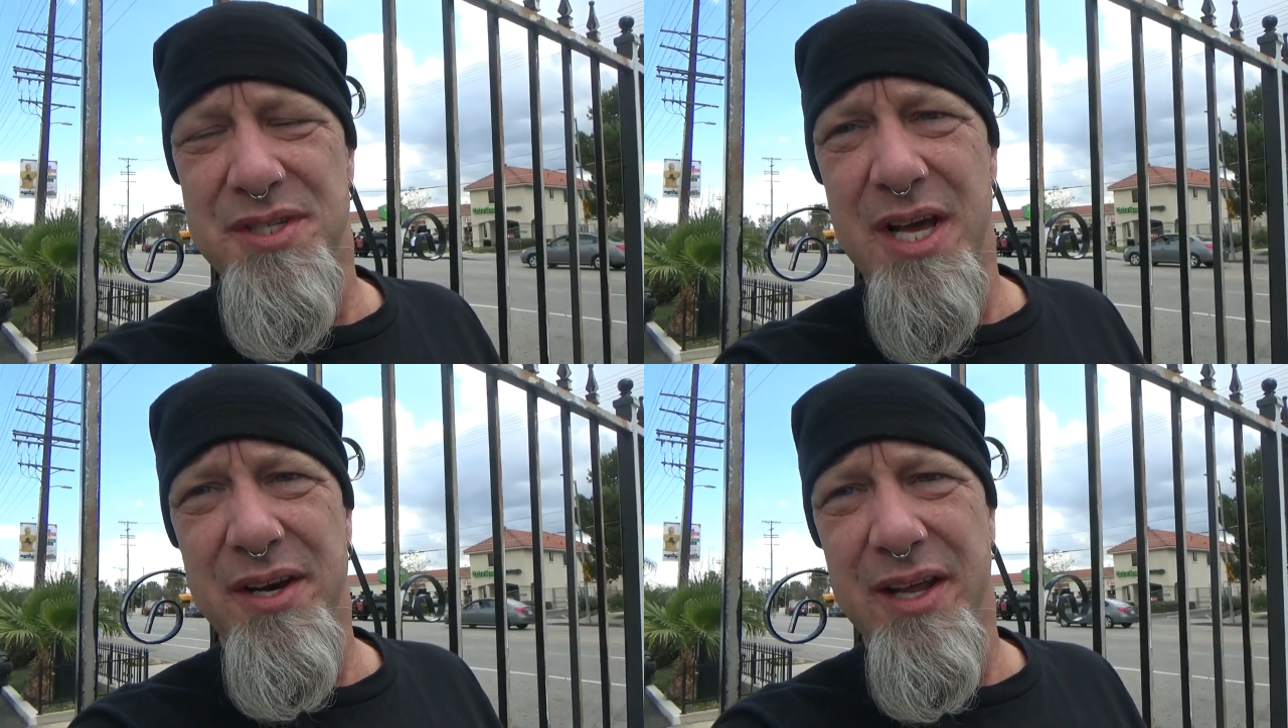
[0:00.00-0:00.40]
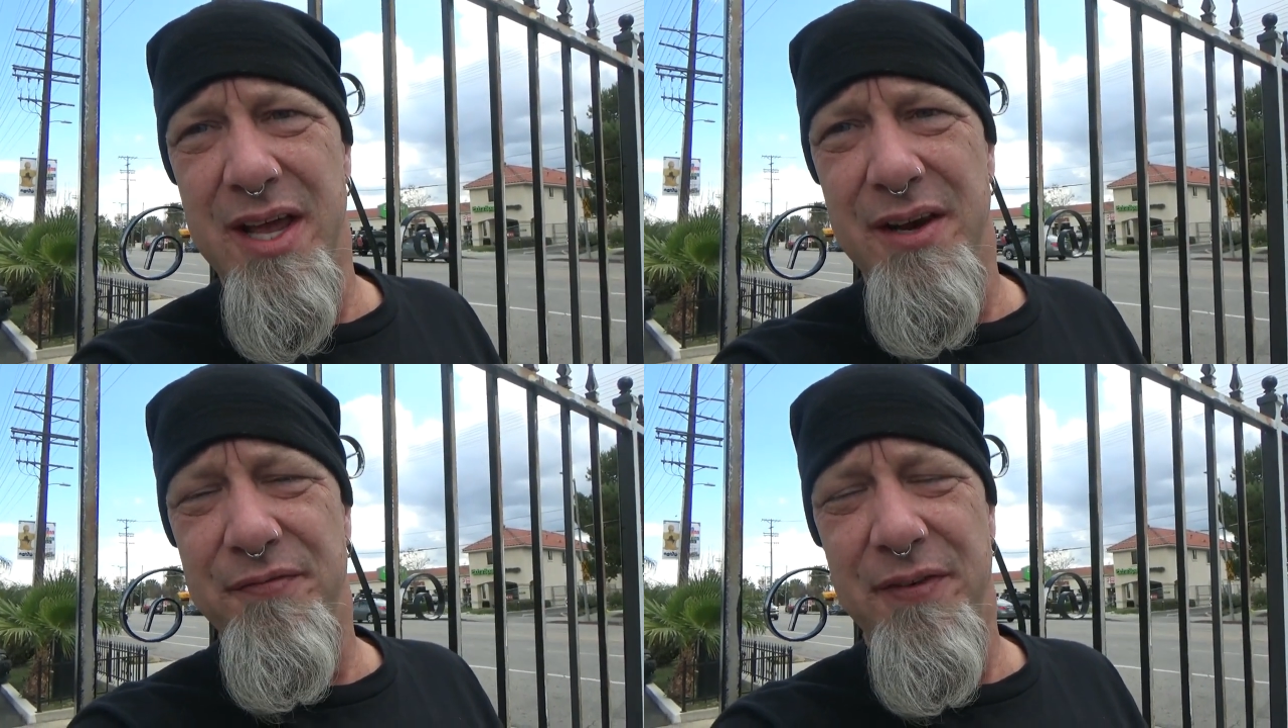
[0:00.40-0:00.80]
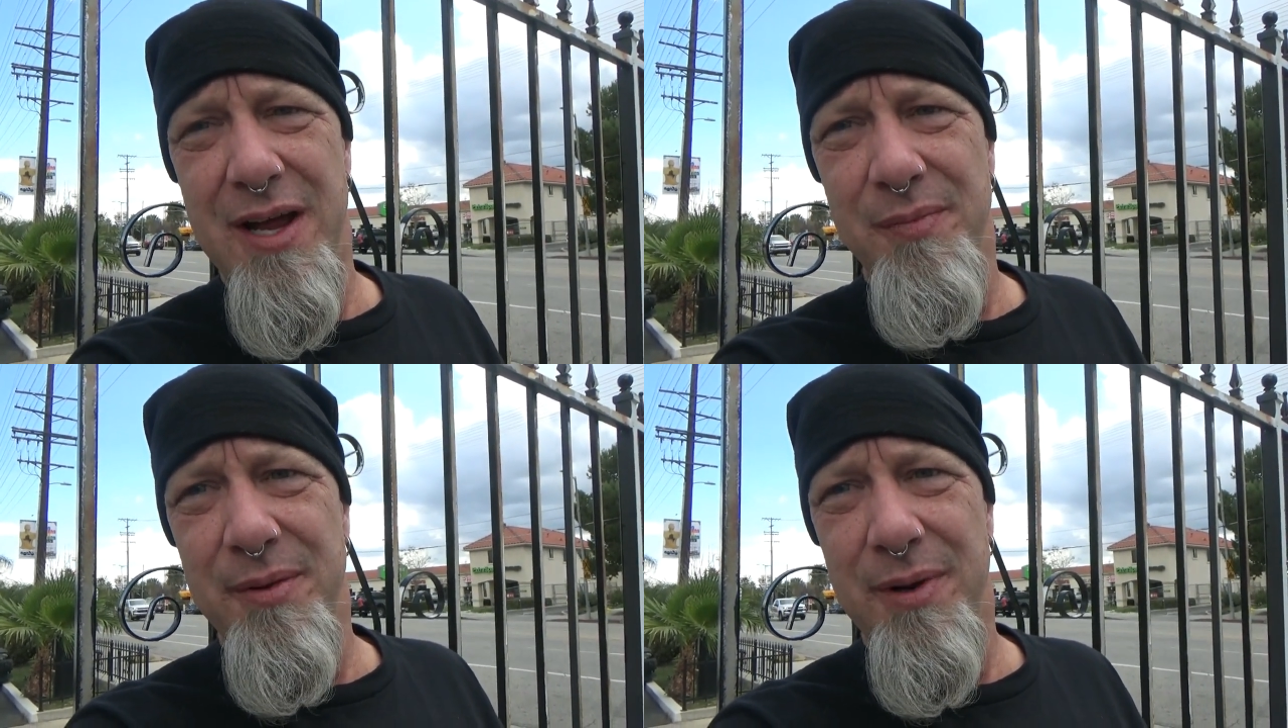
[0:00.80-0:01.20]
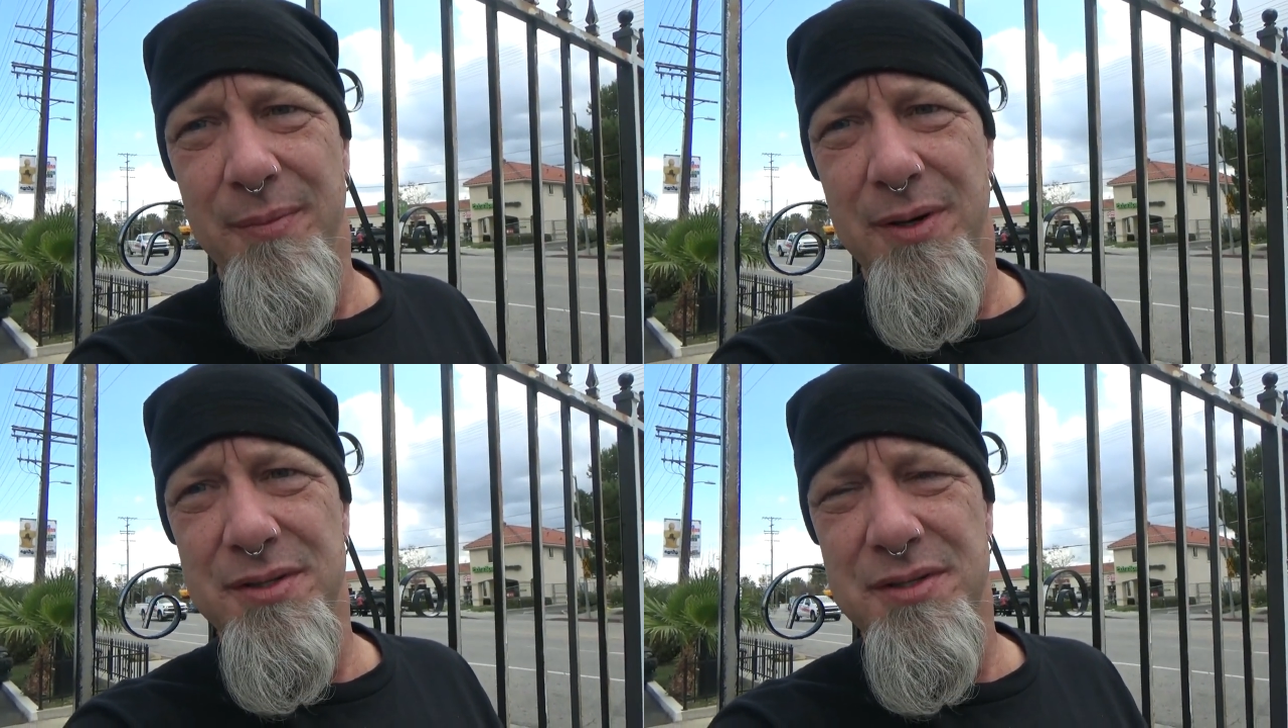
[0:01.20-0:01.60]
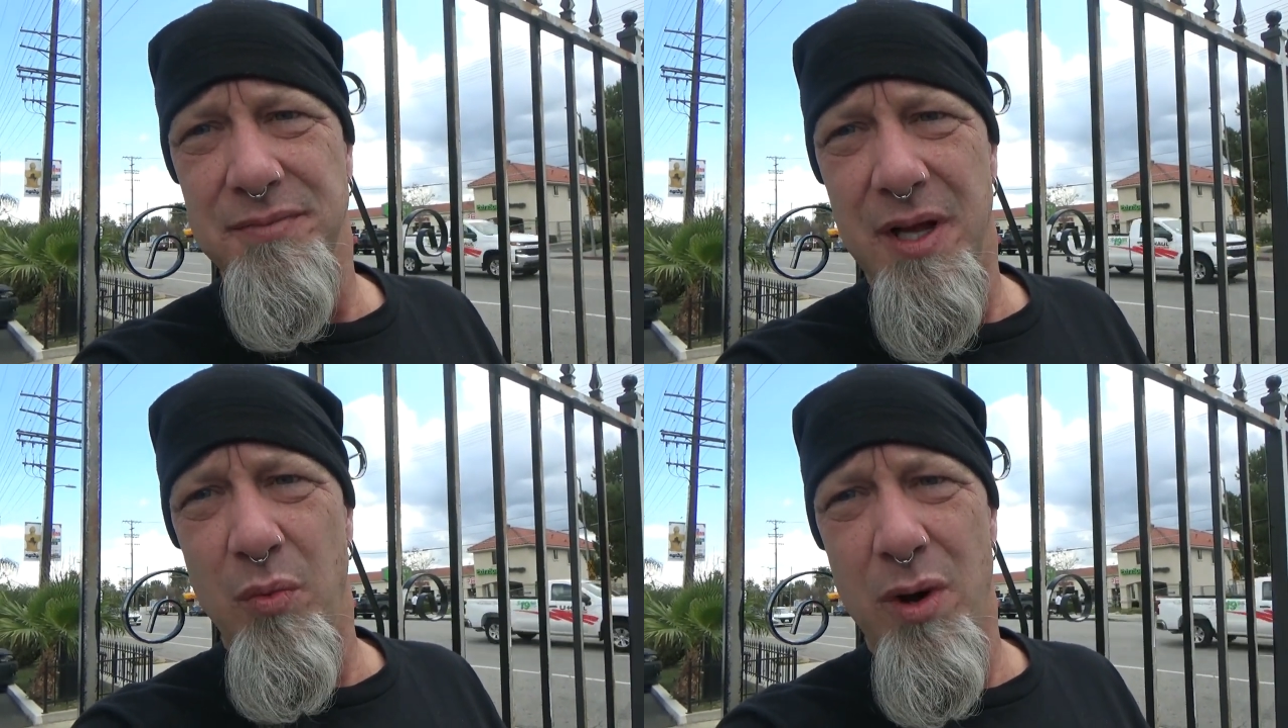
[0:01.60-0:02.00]
dedicated family members
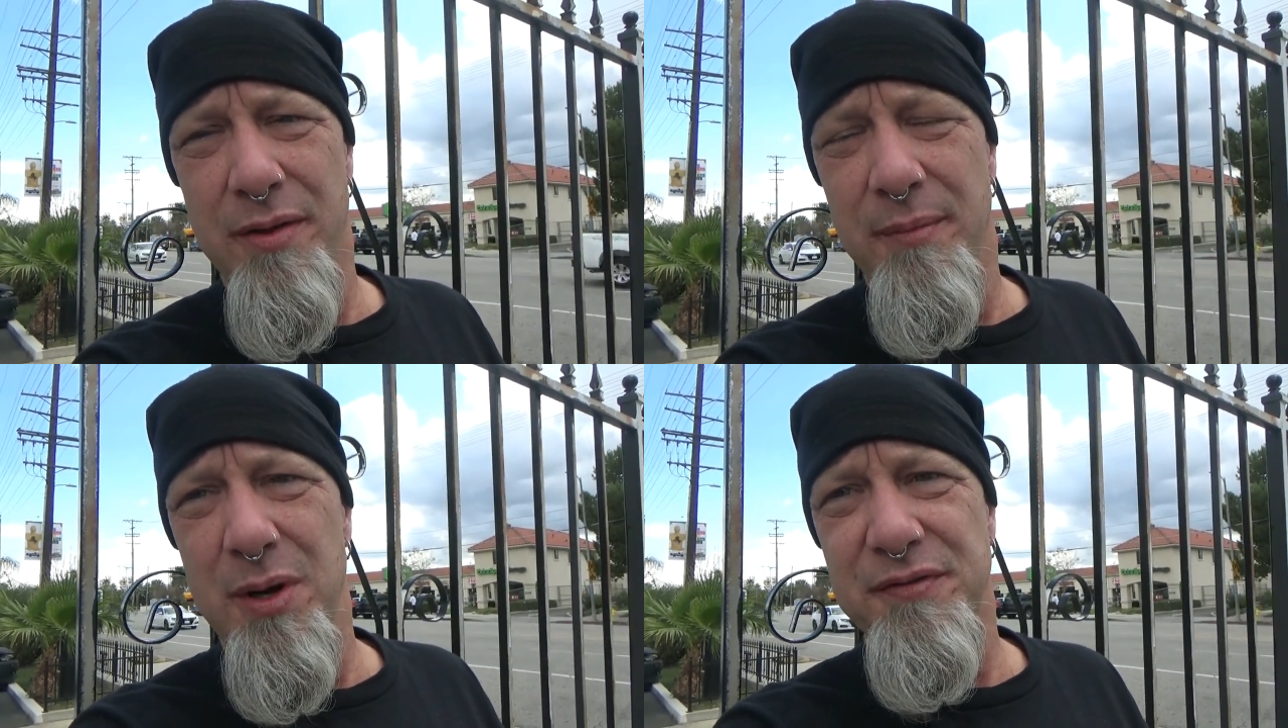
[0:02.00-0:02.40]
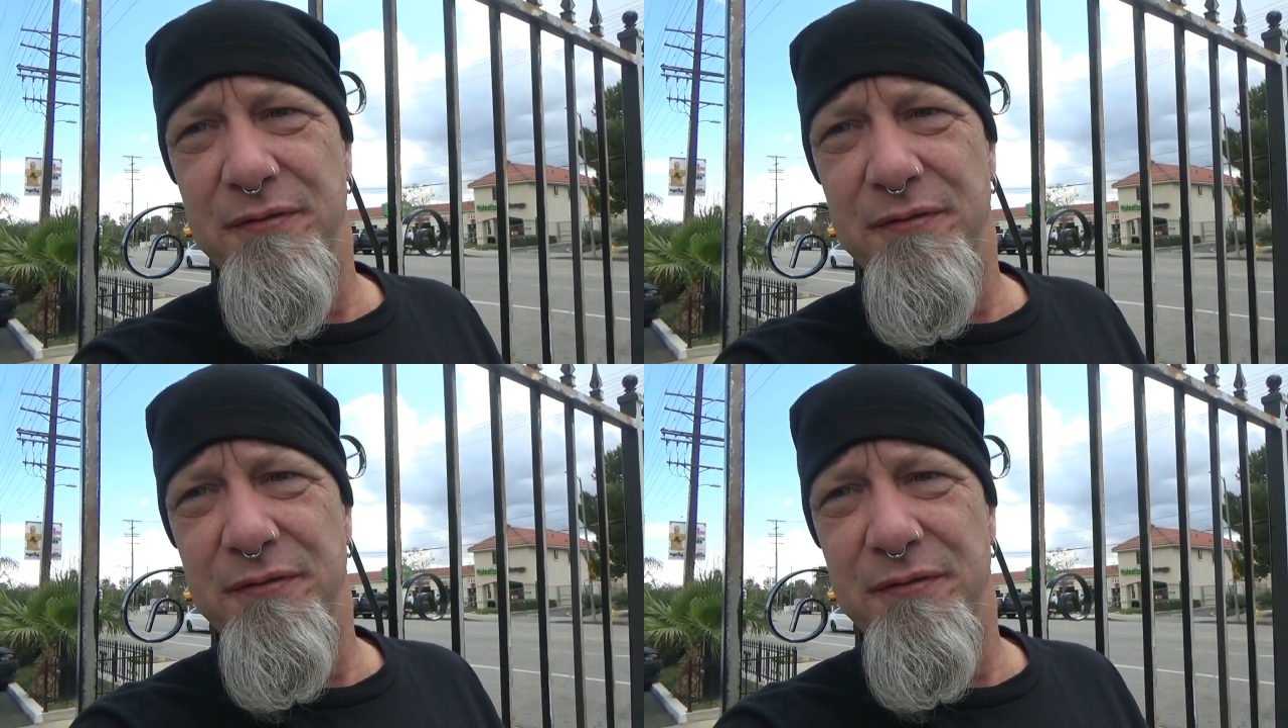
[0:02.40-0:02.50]
and one of the most